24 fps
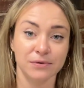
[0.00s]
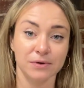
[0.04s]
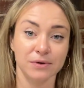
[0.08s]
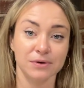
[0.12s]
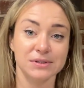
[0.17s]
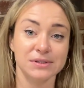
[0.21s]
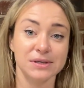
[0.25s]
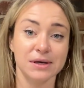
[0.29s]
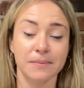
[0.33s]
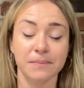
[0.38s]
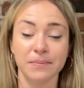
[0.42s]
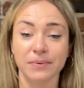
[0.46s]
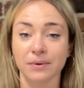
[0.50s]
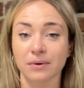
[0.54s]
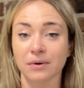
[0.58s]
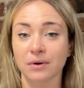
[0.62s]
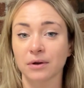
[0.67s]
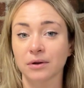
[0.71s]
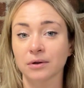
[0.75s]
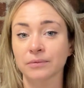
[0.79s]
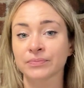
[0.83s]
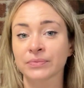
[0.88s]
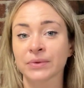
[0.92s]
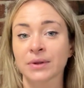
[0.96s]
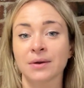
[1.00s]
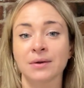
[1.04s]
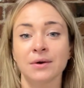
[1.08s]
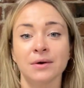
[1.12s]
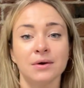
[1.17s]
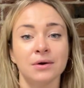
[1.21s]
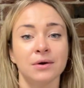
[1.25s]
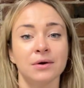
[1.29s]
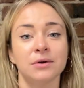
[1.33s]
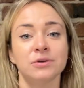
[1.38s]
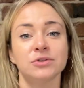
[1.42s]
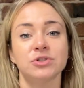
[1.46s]
For example,
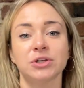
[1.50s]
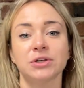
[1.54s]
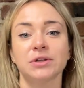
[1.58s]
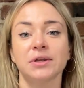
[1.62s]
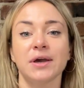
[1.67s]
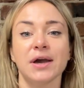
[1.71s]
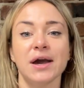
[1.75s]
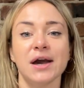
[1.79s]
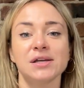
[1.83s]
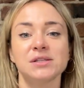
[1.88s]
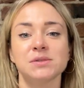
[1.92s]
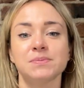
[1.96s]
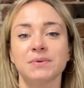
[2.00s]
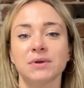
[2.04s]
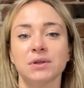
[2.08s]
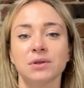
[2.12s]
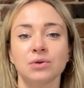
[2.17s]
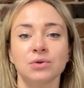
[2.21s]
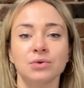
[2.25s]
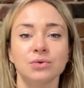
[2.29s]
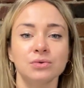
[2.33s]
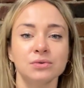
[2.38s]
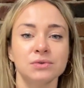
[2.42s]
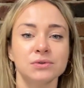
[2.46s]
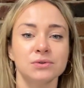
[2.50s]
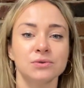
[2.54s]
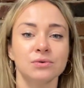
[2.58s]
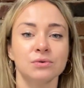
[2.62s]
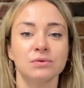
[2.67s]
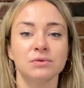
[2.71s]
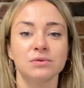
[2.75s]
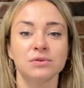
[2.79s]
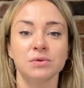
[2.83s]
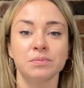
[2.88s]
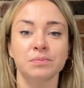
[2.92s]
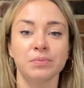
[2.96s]
GenAI is being used
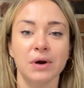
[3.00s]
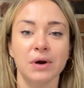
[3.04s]
to